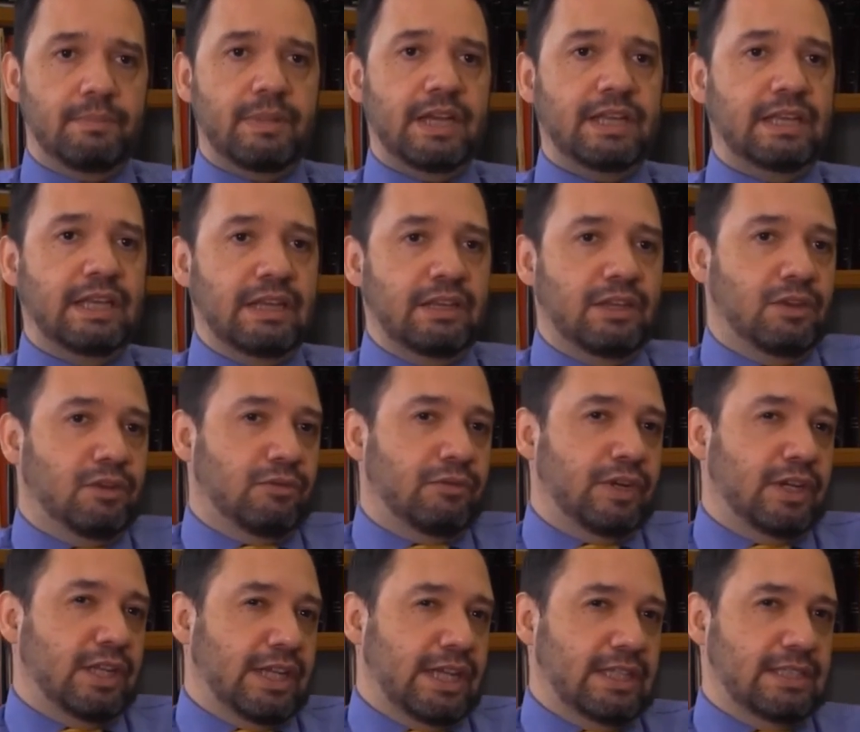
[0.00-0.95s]
But you
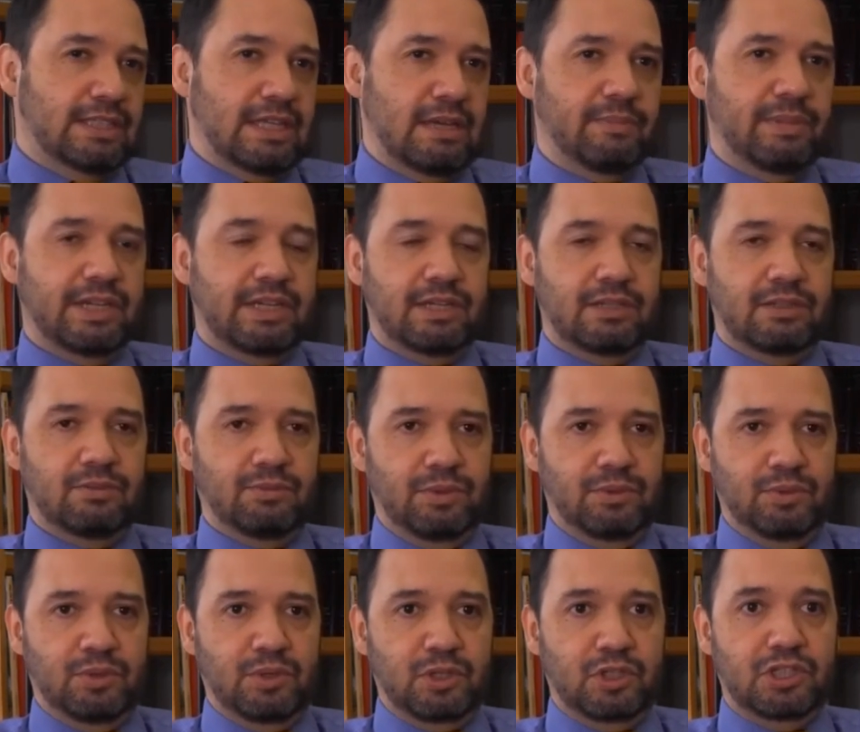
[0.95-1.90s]
don't realize that because
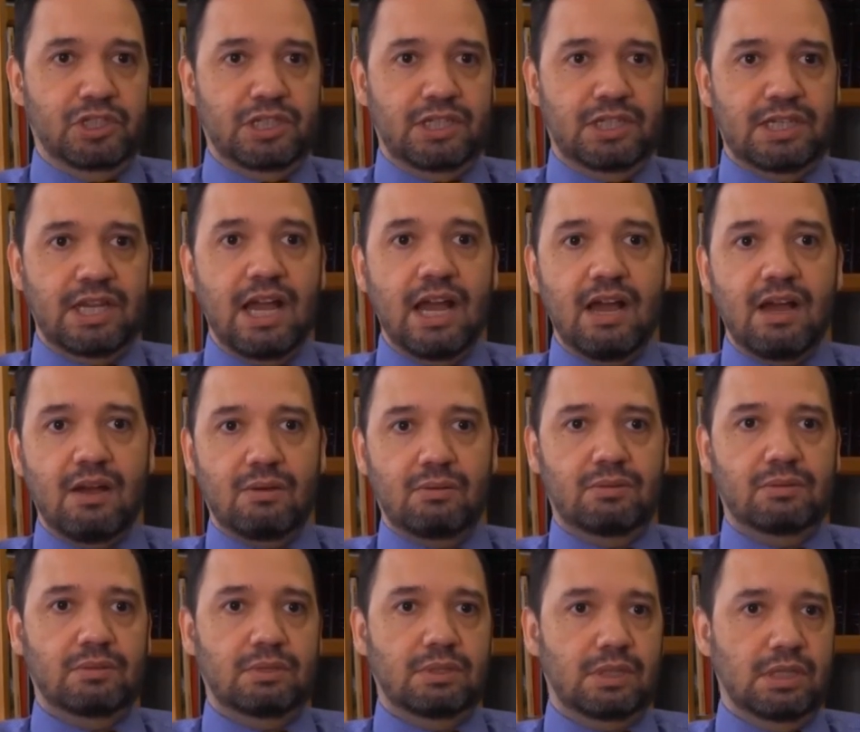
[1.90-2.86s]
when we were shut
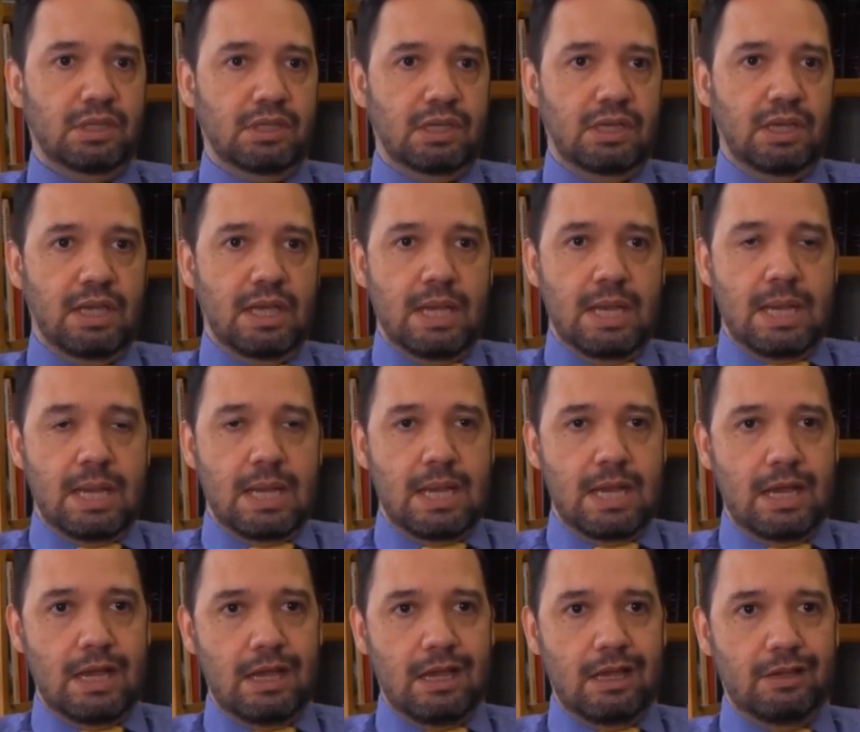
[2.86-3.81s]
down,
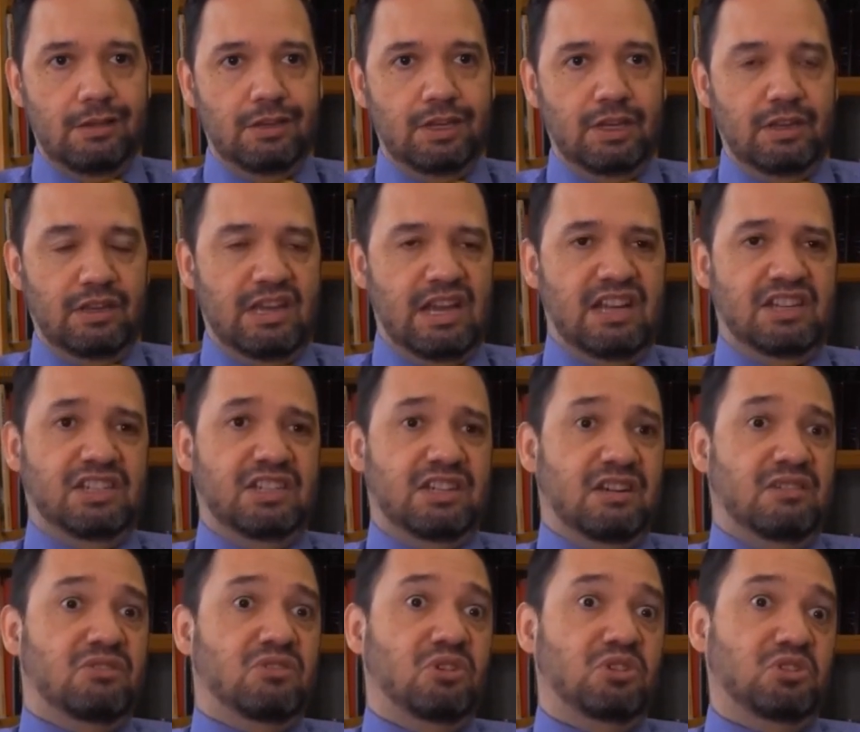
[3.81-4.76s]
you actually
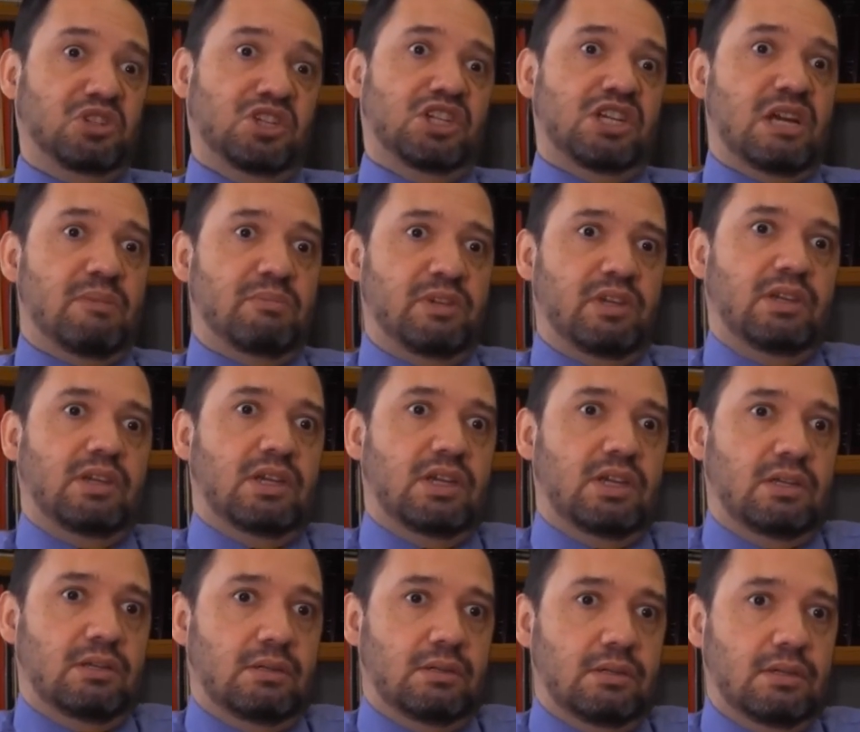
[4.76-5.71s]
started grocery shopping
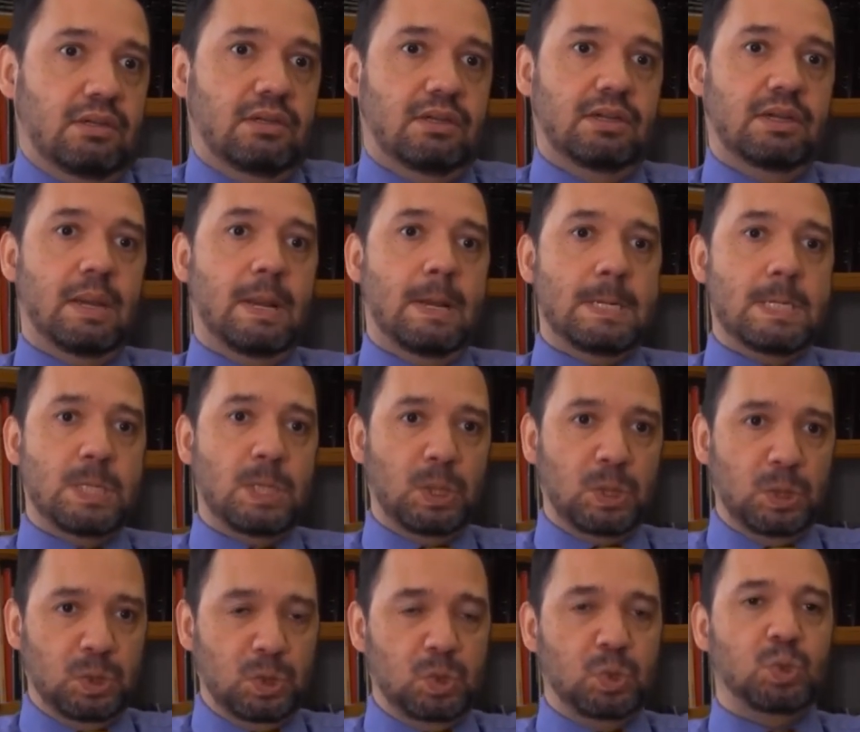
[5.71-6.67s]
again. Right,
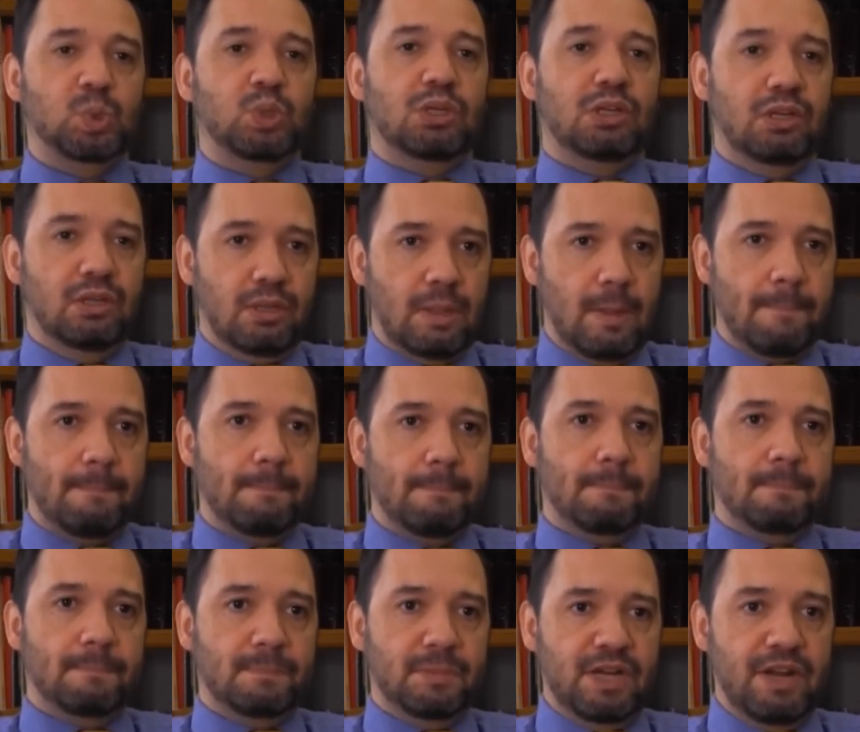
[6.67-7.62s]
yeah.
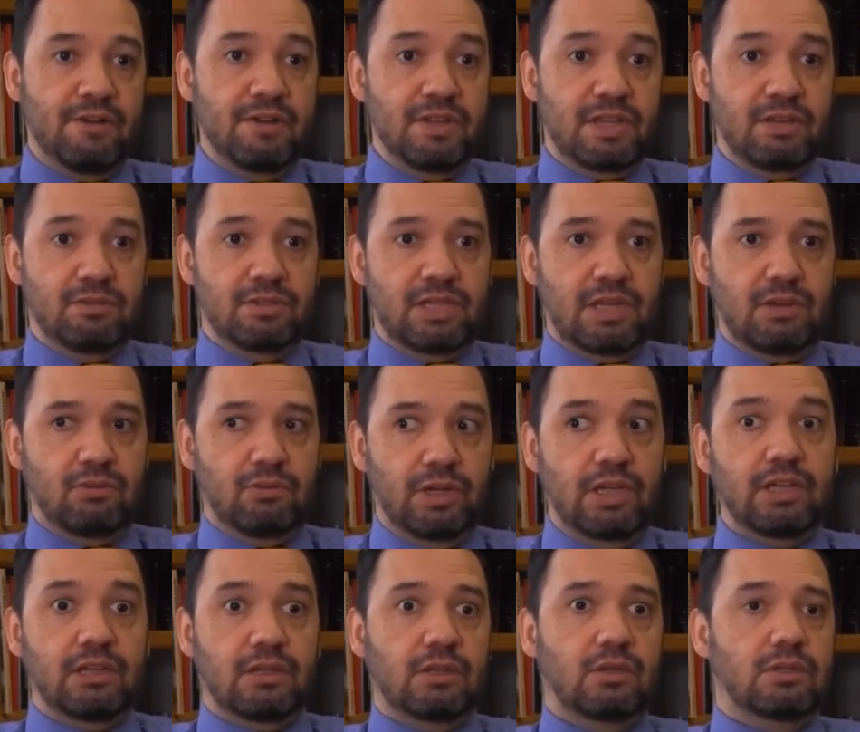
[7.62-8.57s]
When everything was like
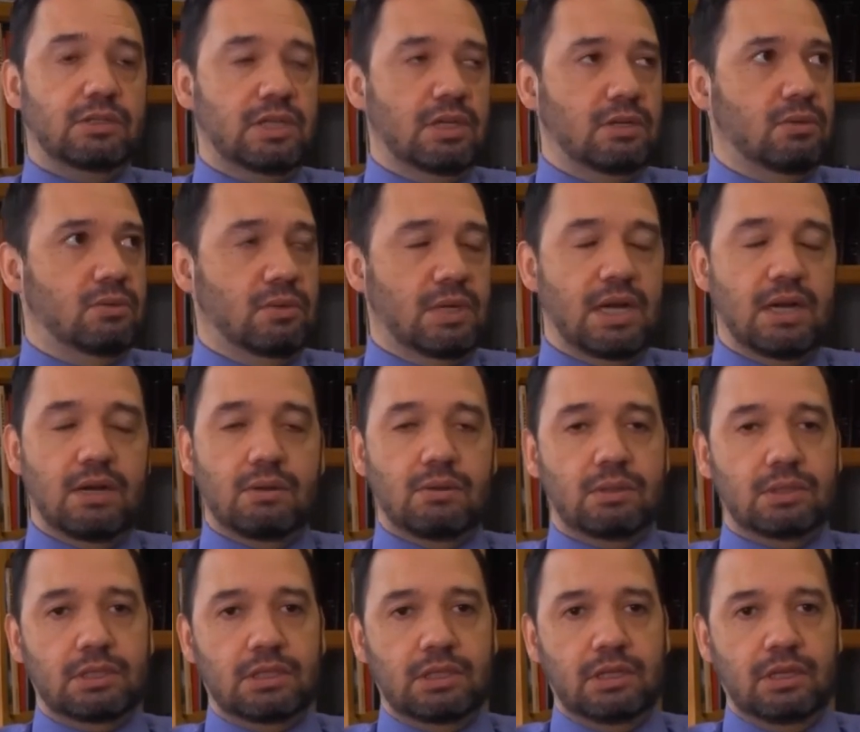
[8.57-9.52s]
really close, like, oh
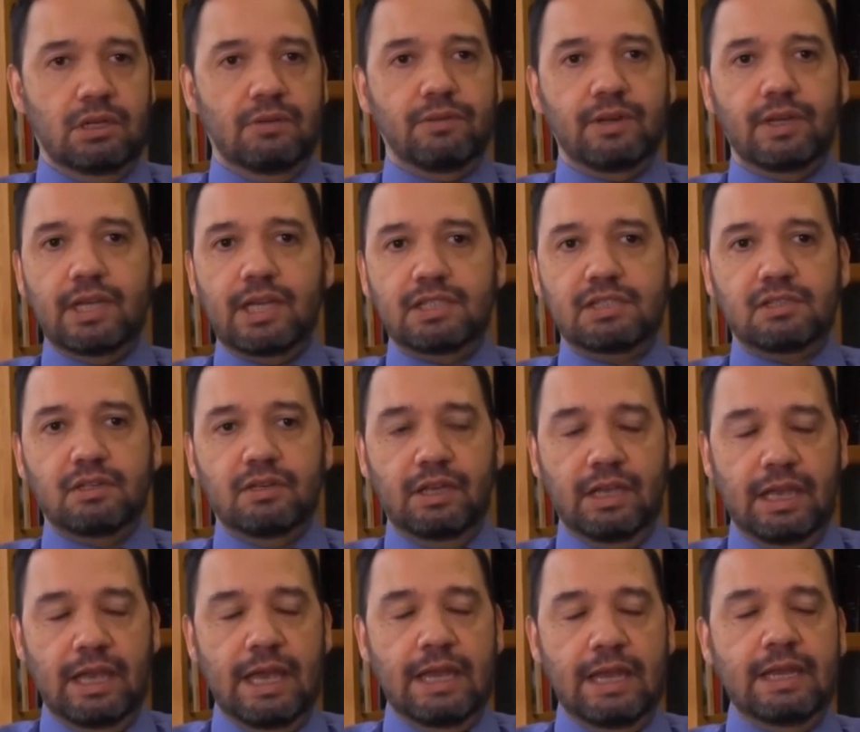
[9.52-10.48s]
wow. You didn't realize it.
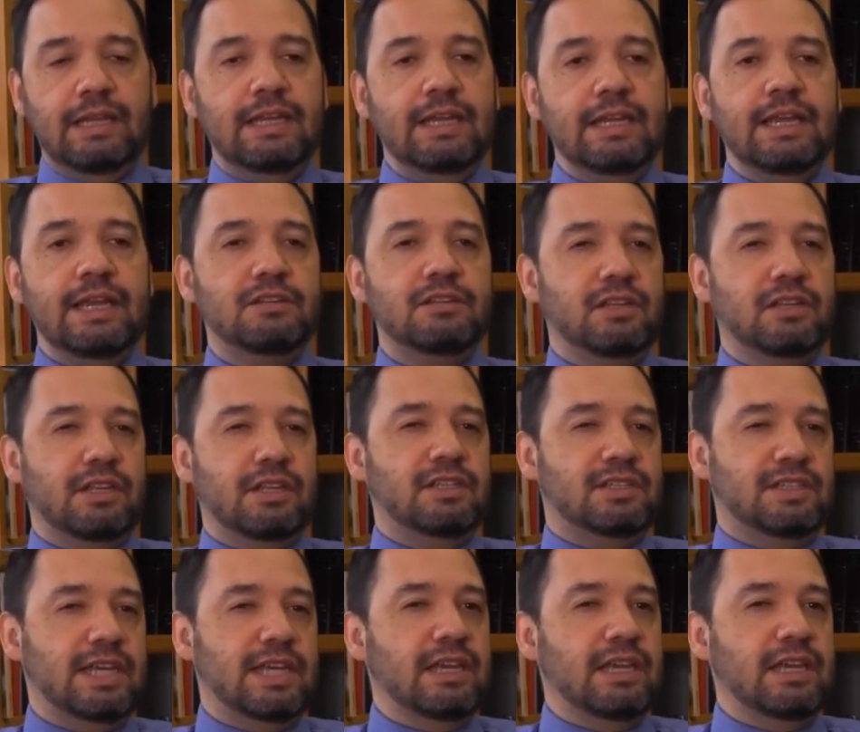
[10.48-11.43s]
And it didn't hit till like the
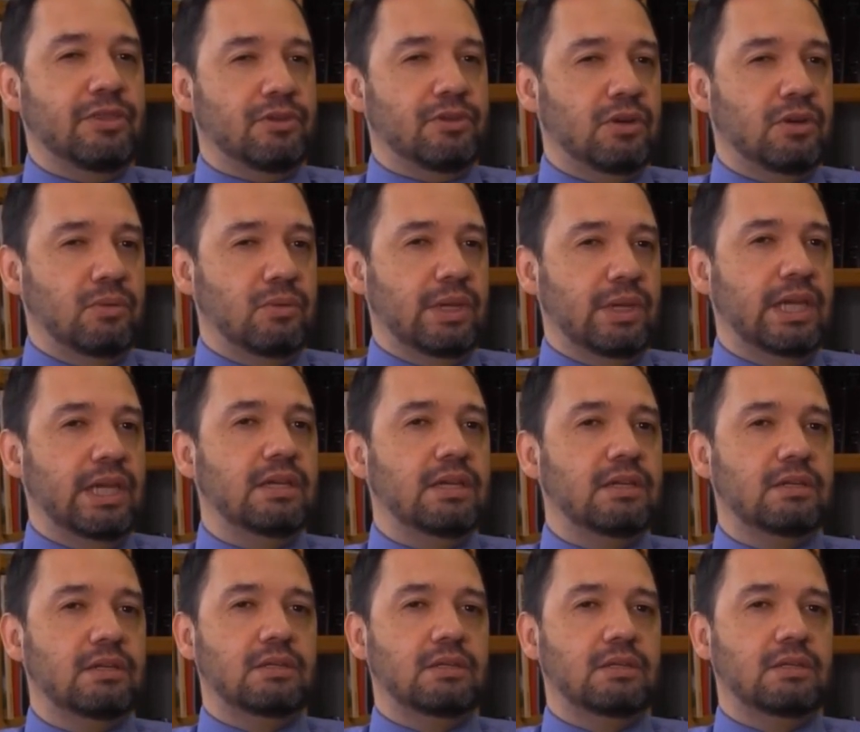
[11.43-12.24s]
second, third week.